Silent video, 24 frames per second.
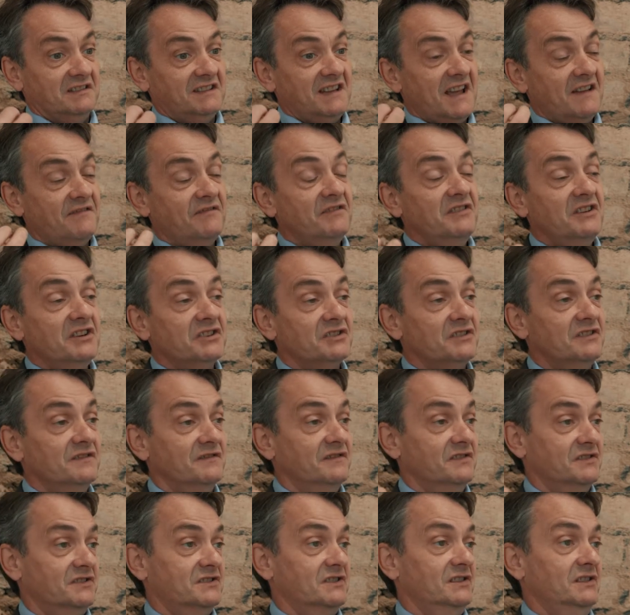definition of
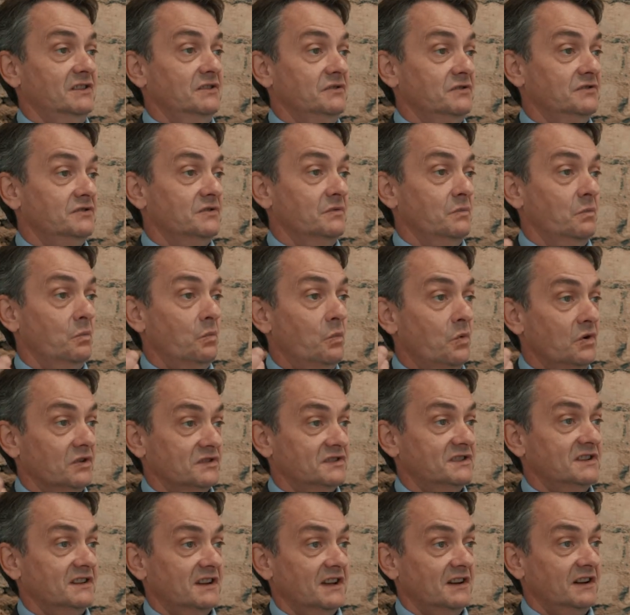the solution,
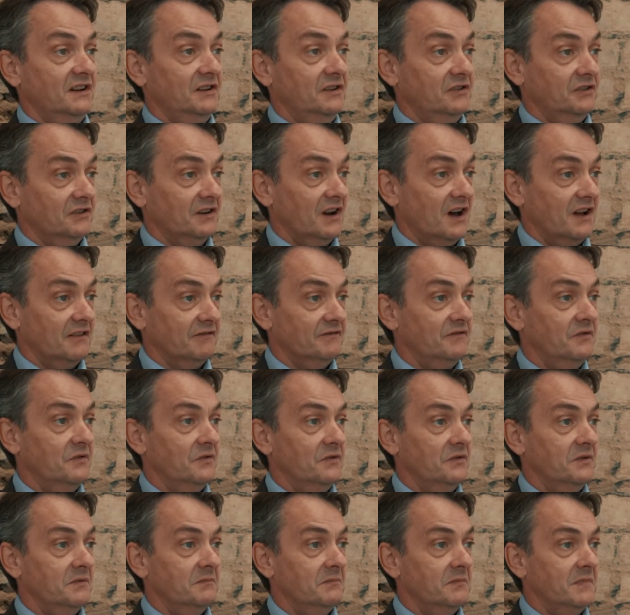what's it going to look like for
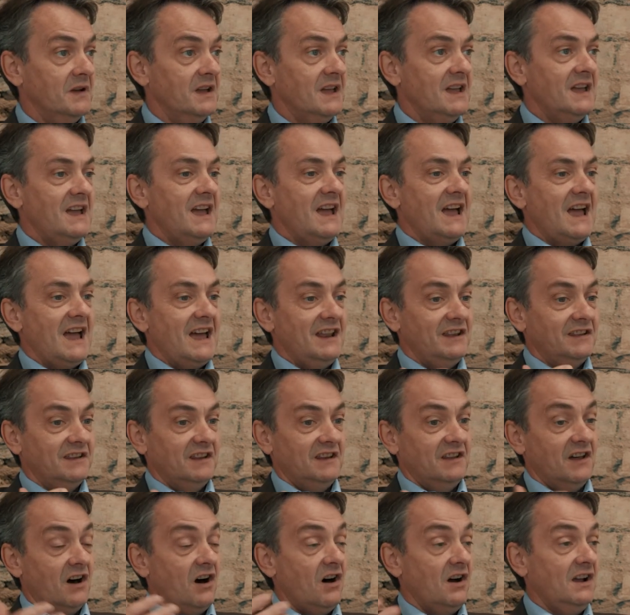them, and
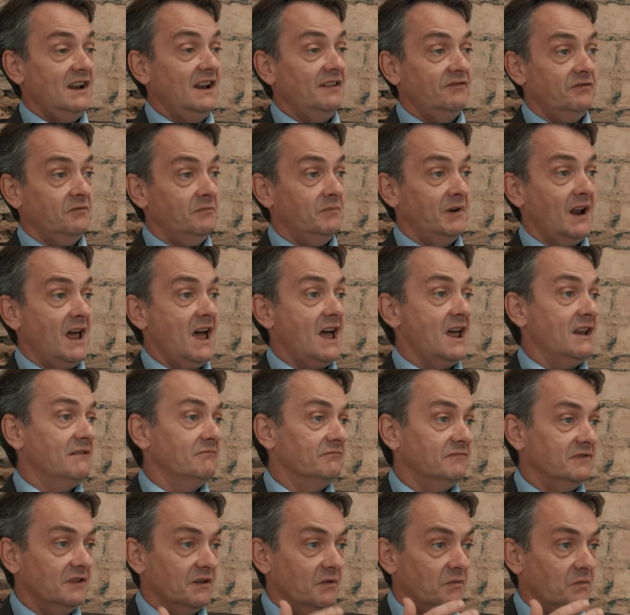the high-level plan.
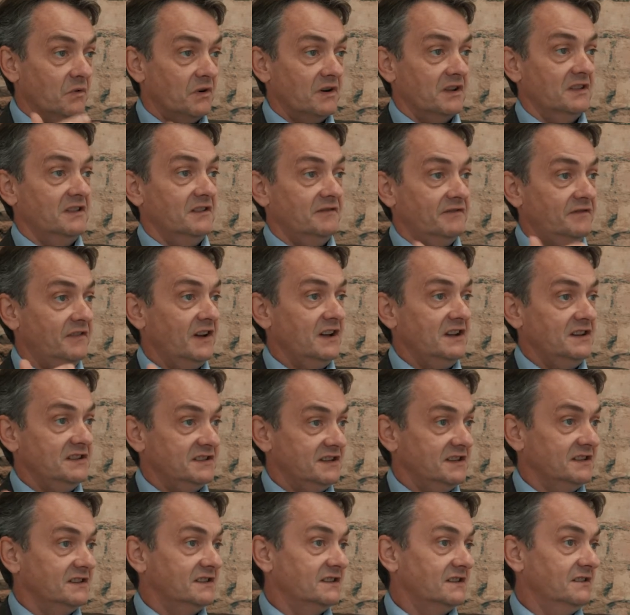What are the
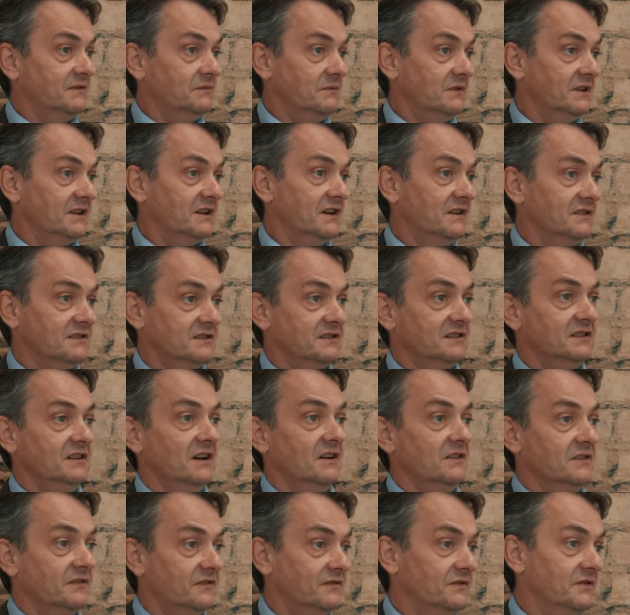phases that we're going to
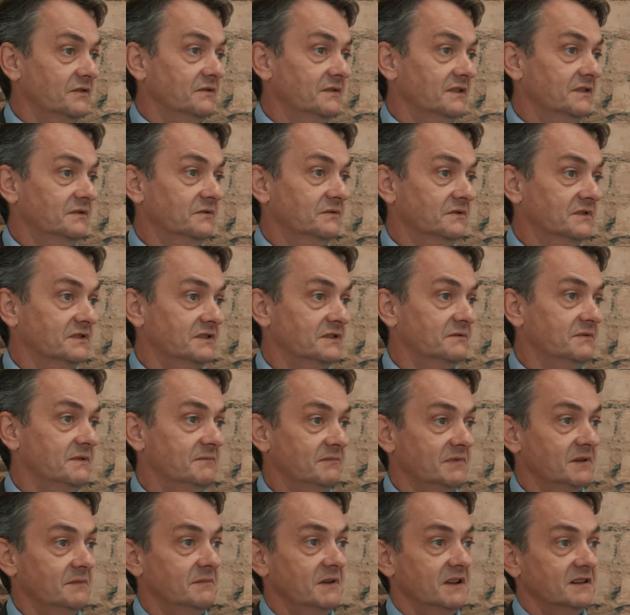go through in order to
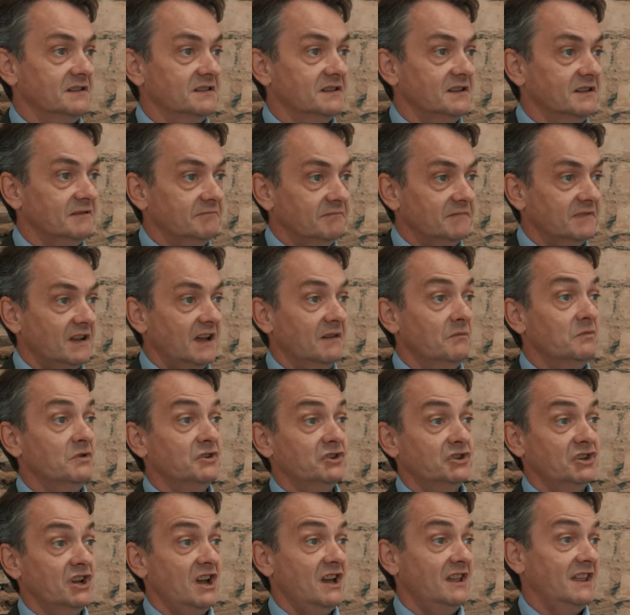implement it? And we
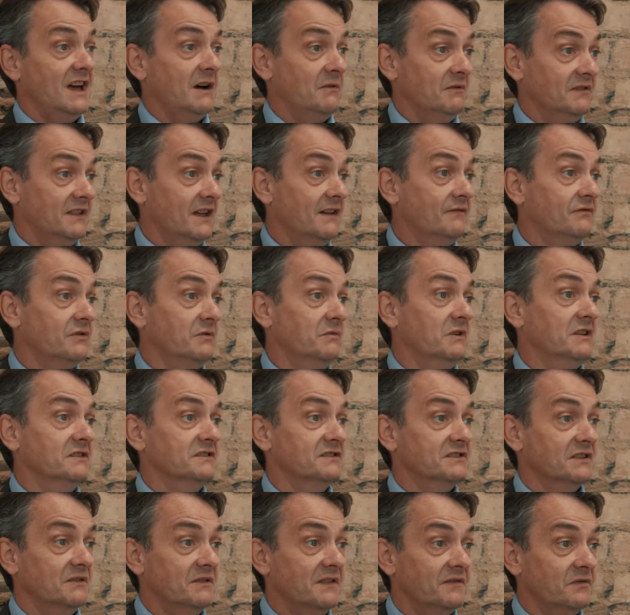share that with everyone,
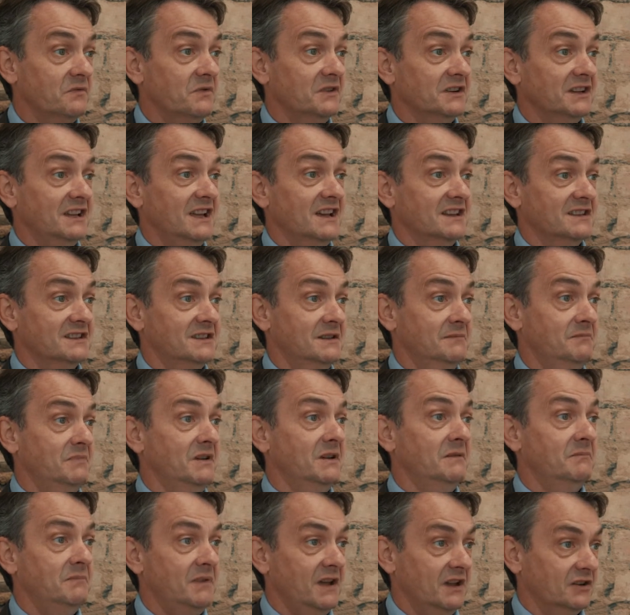so everyone gets the
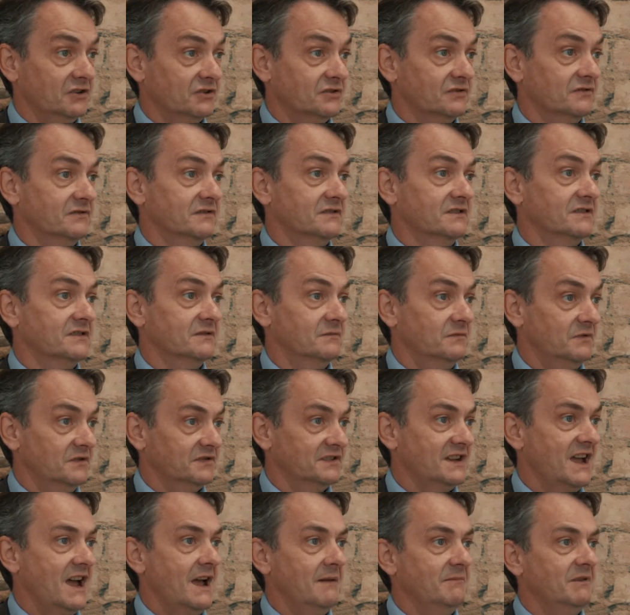big picture as to what's
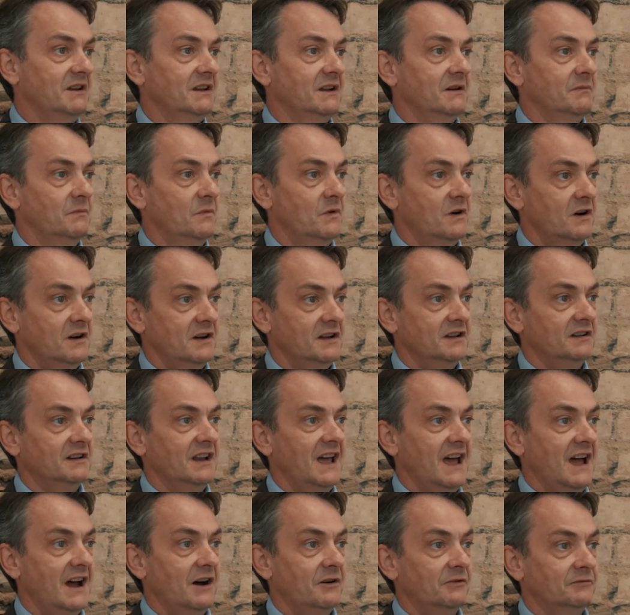happening and why and
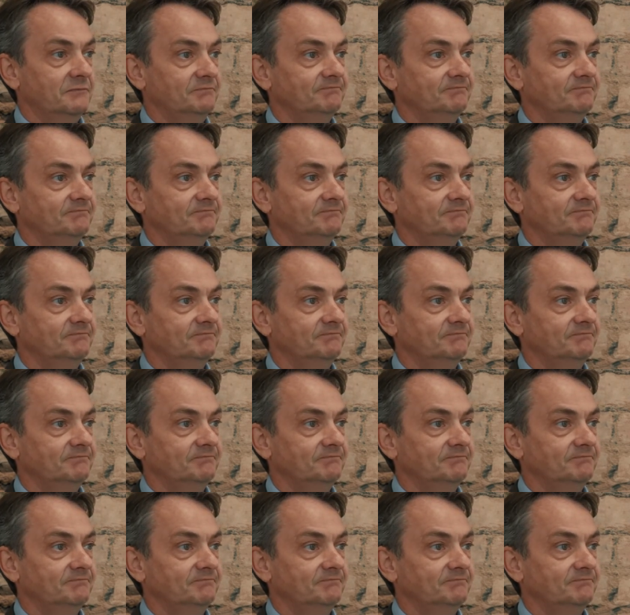how.